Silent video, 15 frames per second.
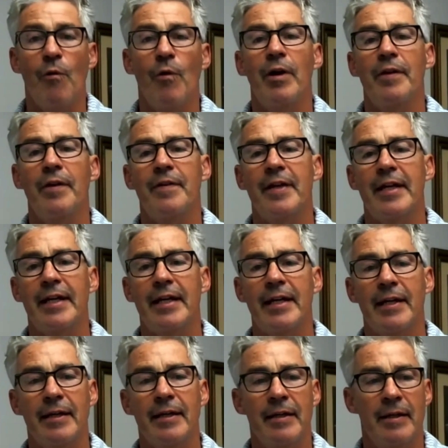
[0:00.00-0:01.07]
for
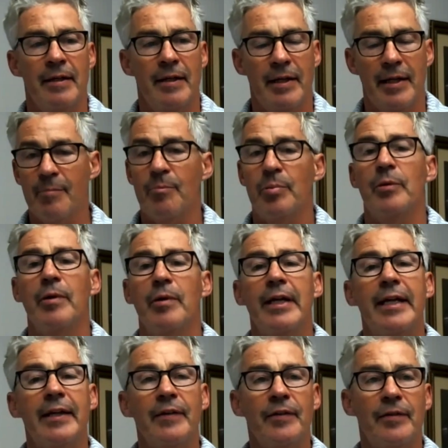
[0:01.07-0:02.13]
the
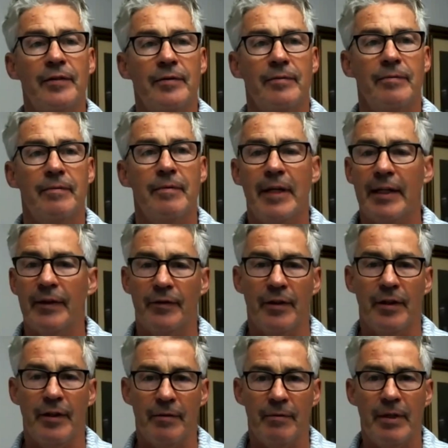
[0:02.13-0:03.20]
employees,
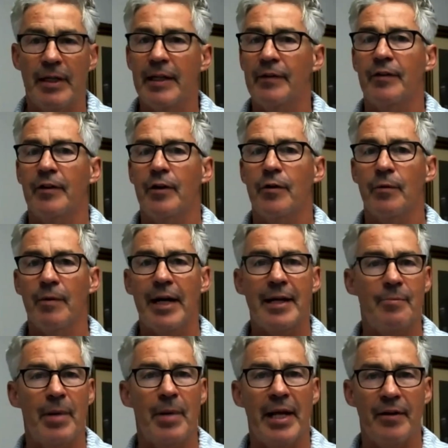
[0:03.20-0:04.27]
it's a
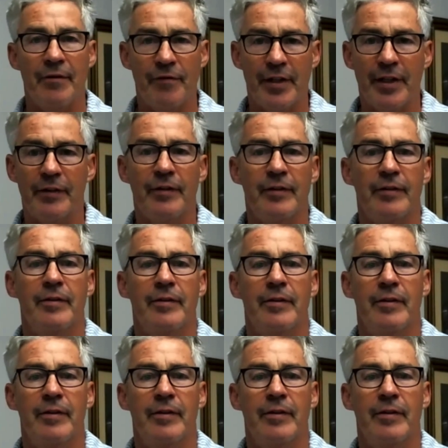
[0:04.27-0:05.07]
great benefit.